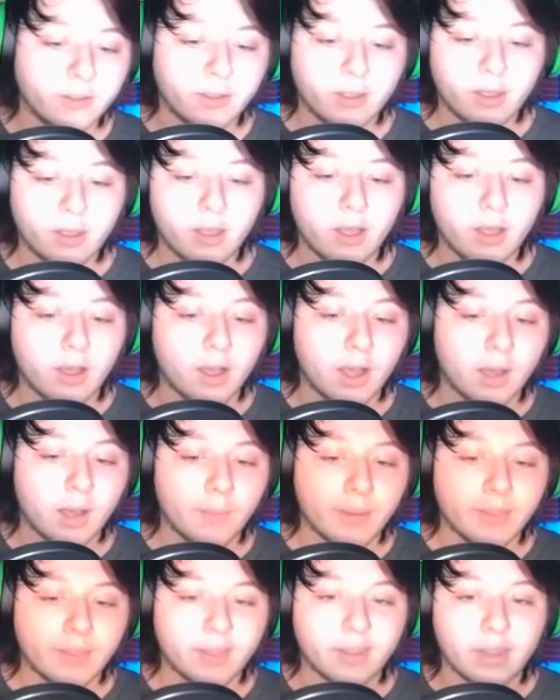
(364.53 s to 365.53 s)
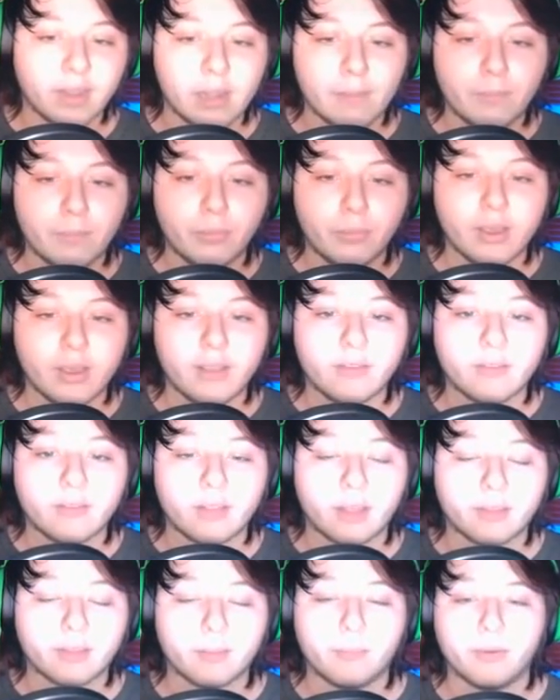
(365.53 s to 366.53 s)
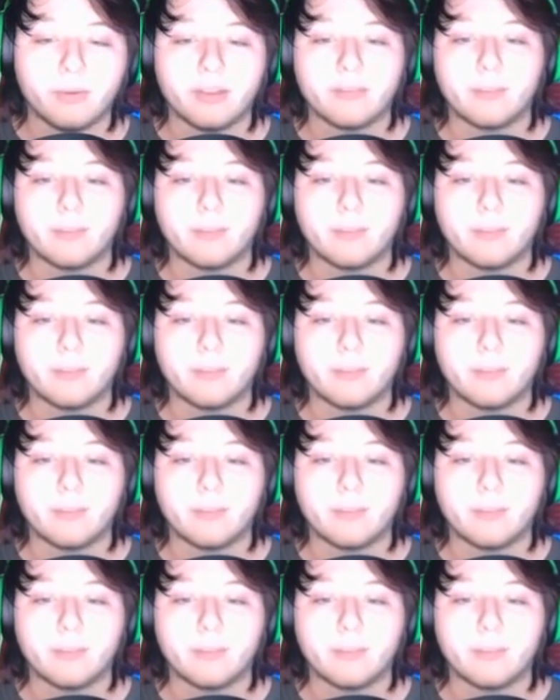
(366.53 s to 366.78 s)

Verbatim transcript: Um, and then the blaze, not the blaze but